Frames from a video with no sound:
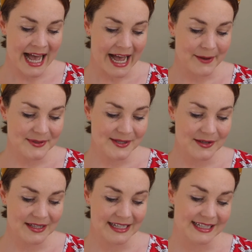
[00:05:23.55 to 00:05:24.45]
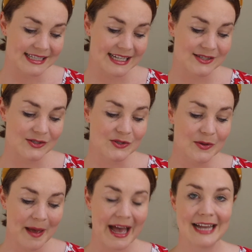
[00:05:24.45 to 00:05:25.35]
I also think it's a
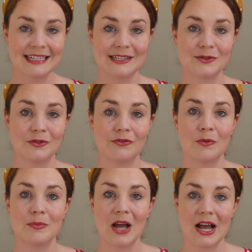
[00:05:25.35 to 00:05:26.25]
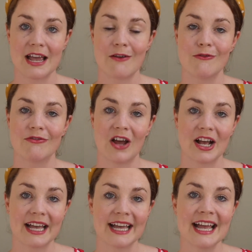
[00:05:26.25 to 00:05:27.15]
super handy tool for blogging or
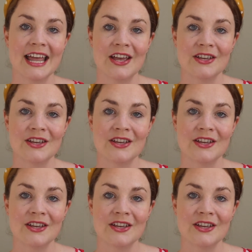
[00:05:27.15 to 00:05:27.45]
vlogging.